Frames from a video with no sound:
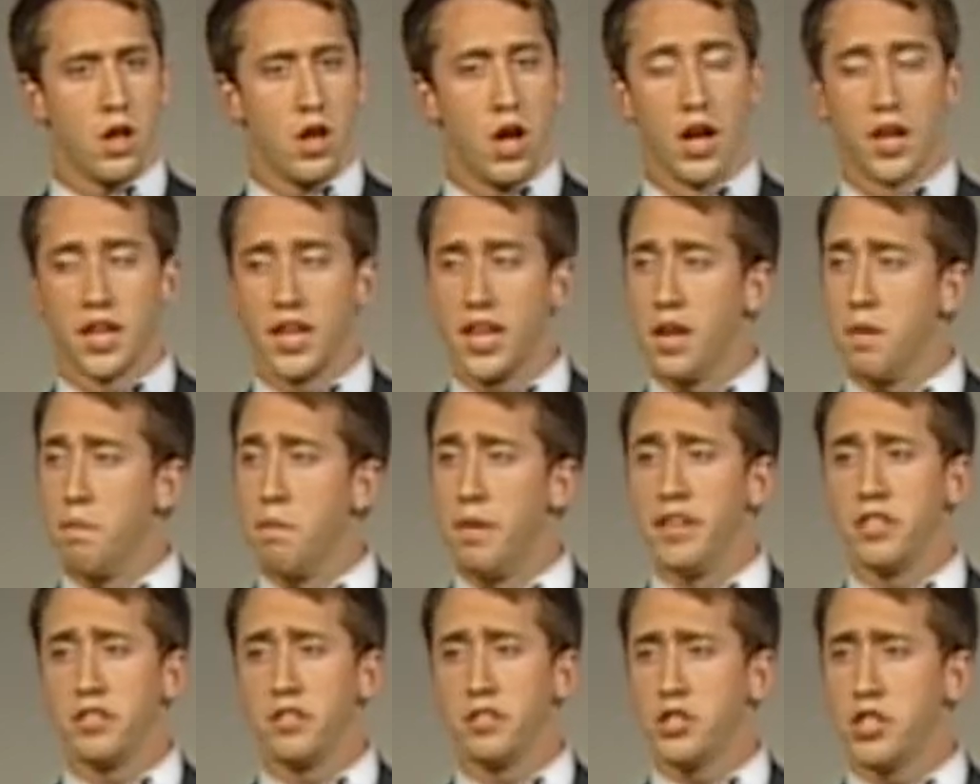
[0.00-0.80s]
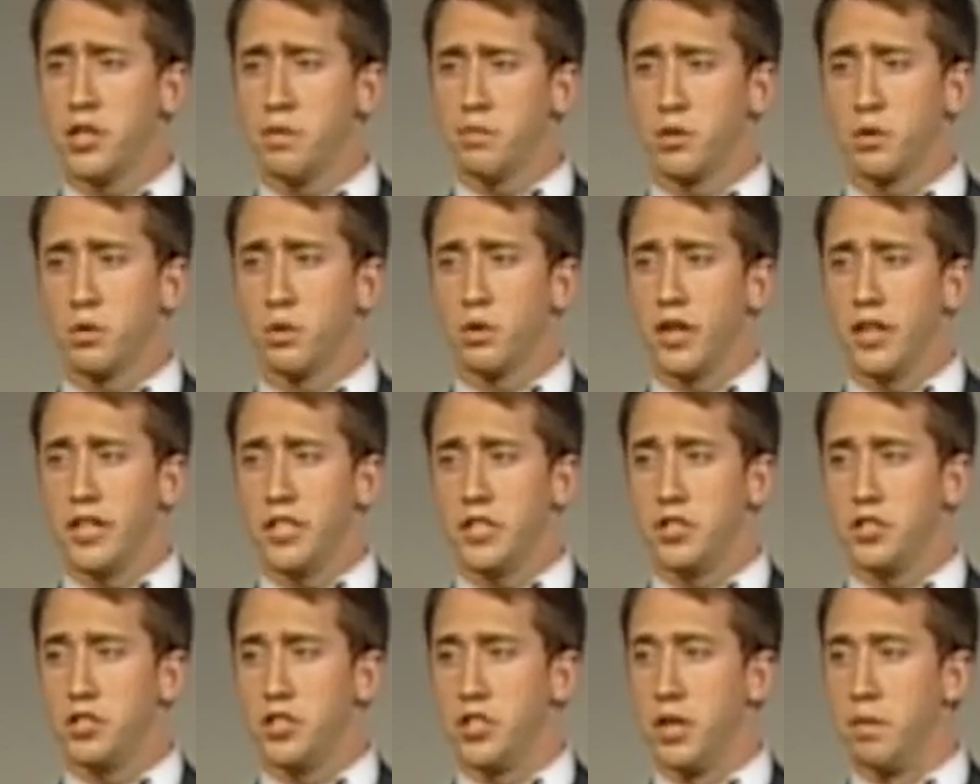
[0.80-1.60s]
Again, mentorship's a
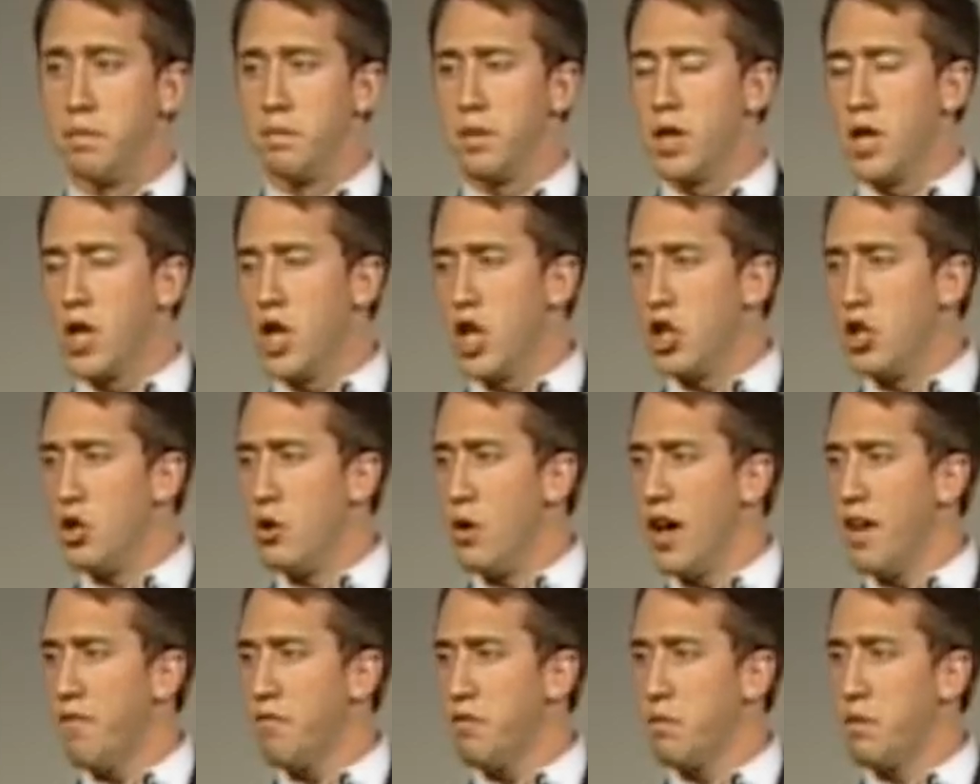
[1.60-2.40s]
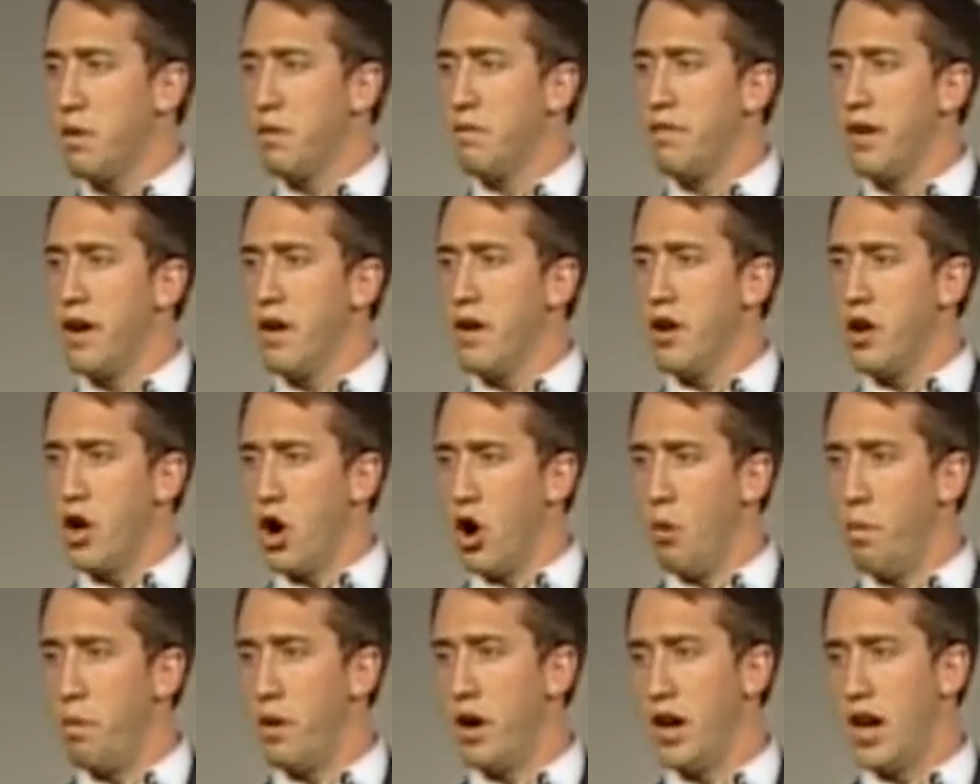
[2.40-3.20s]
relationship. You have to be very
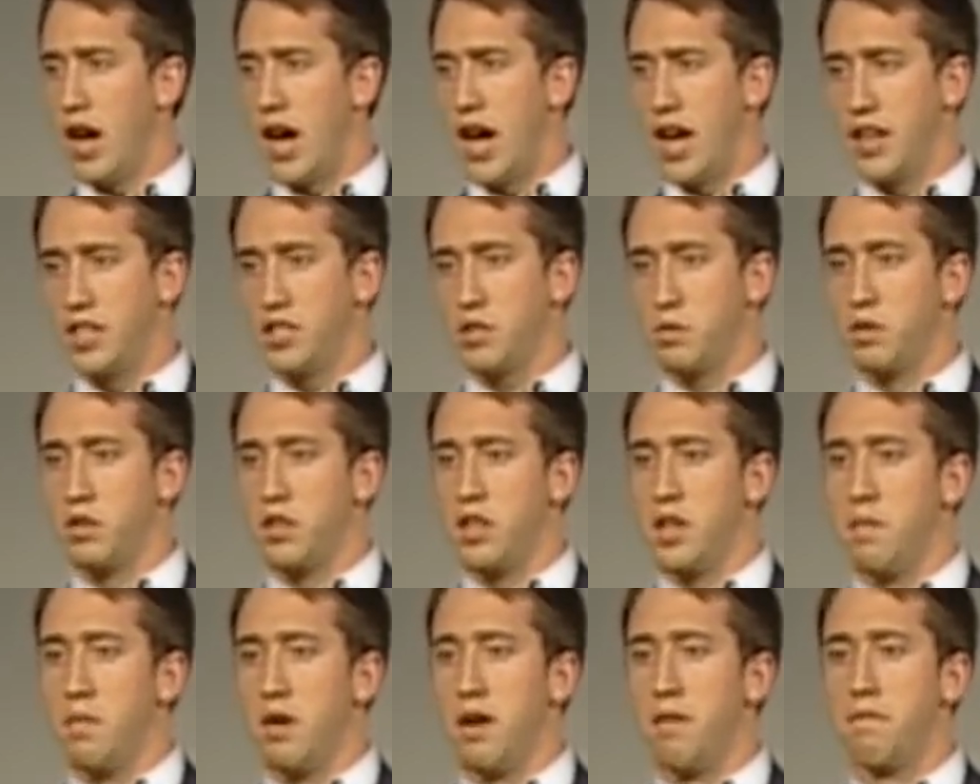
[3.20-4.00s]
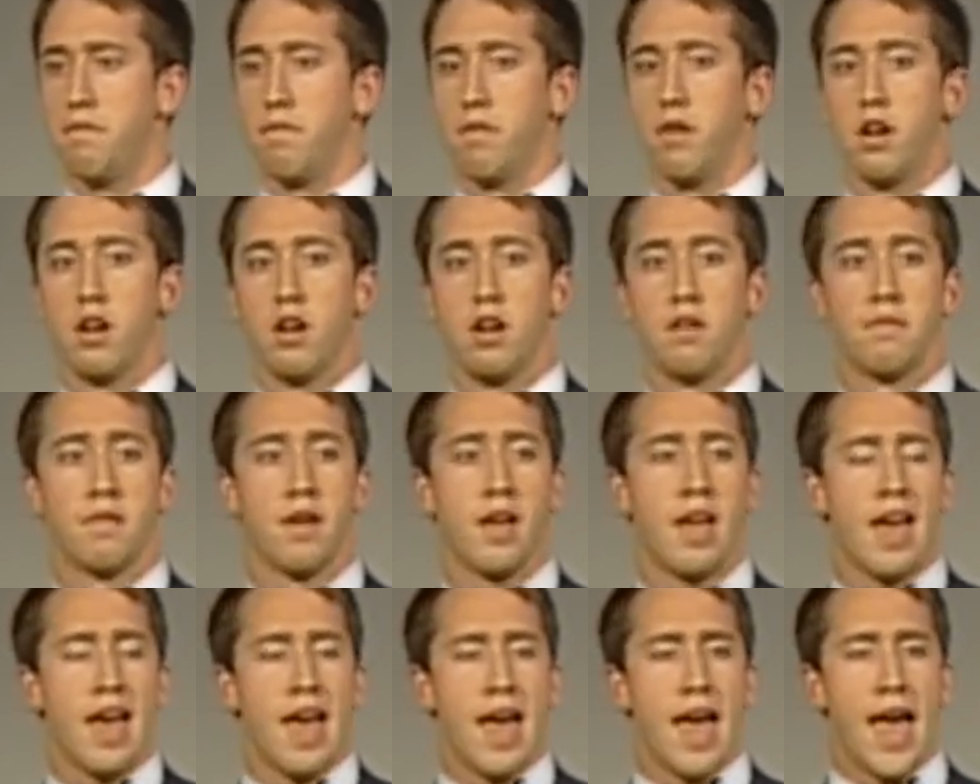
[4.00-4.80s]
open and honest with them up front of
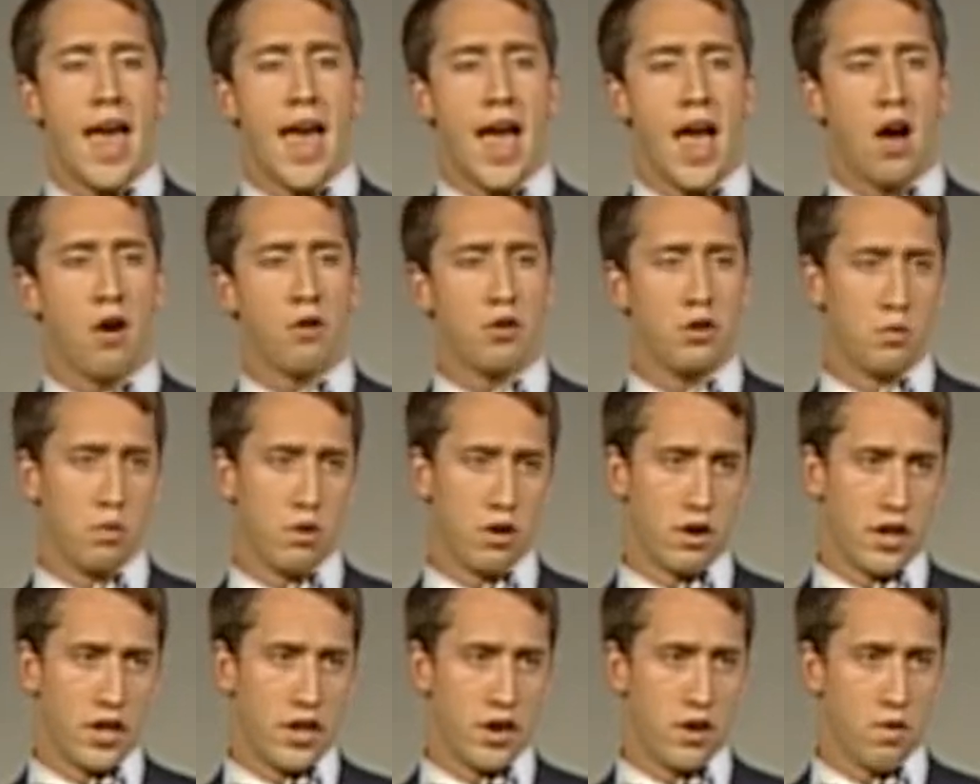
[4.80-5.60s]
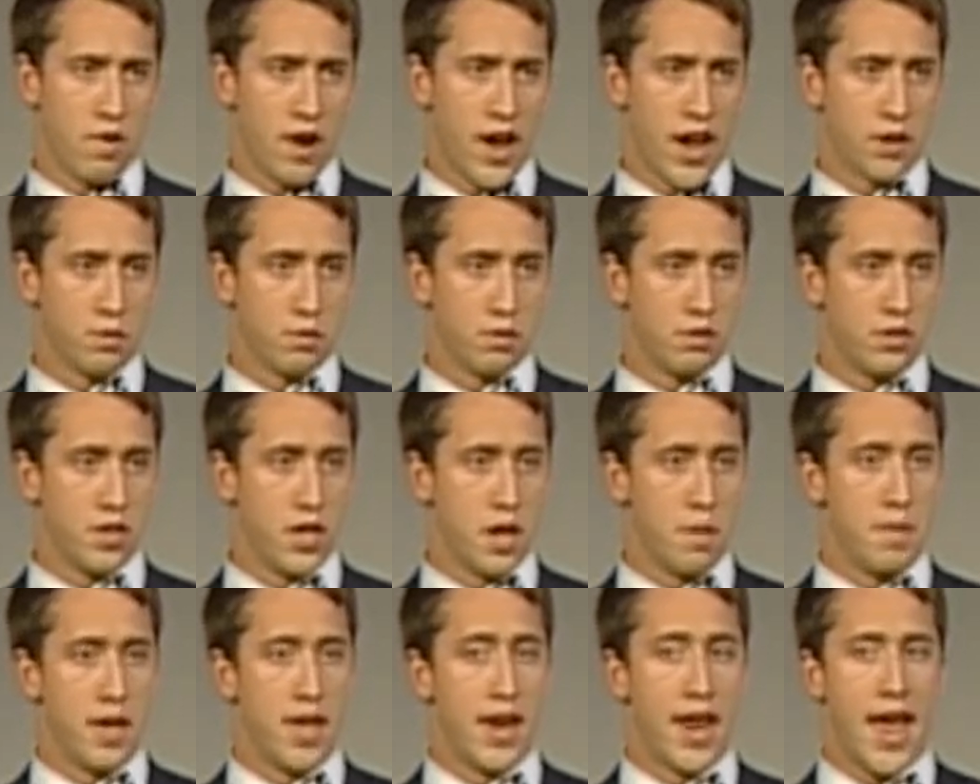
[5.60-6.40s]
how you want to interact with
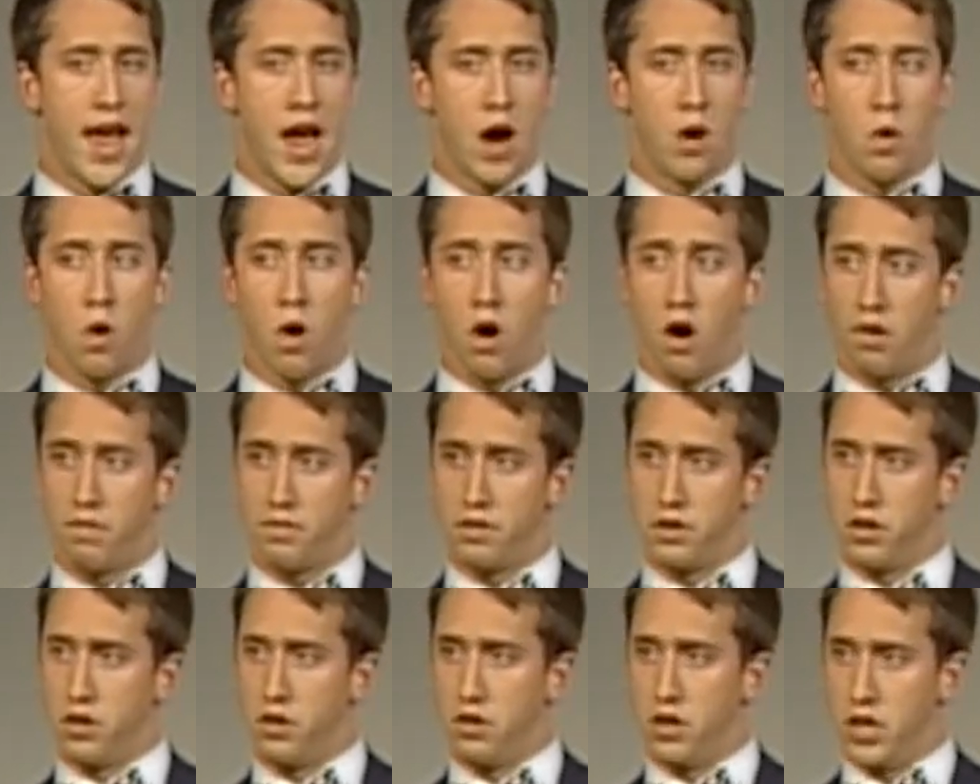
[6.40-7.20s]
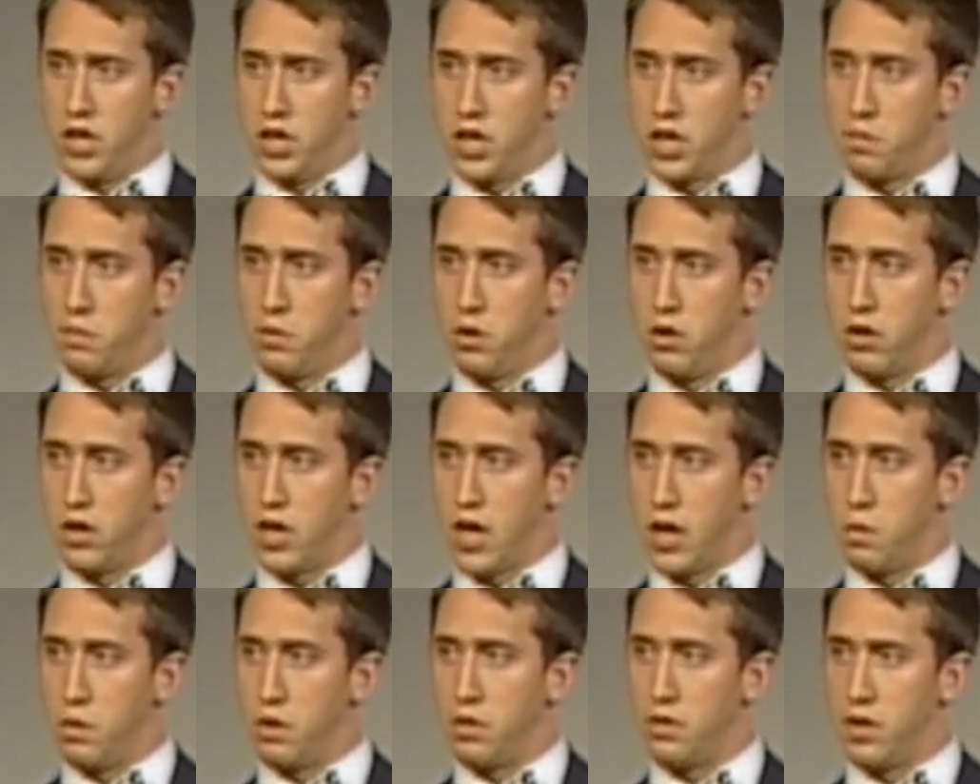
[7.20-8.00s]
them and how often you need to
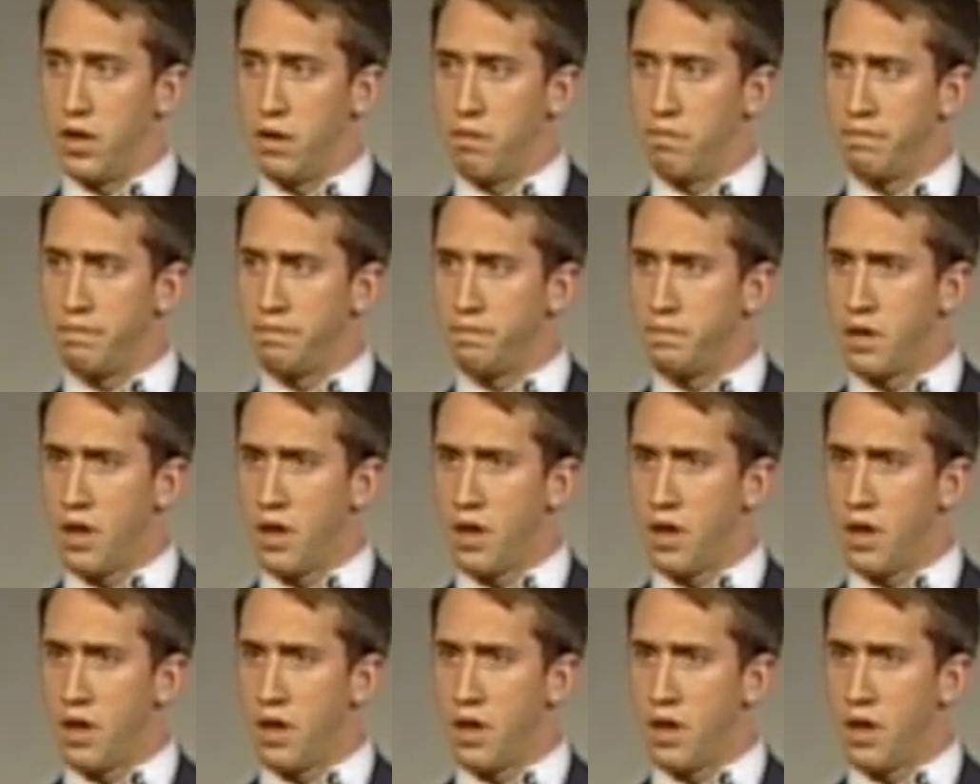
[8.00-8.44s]
communicate with them.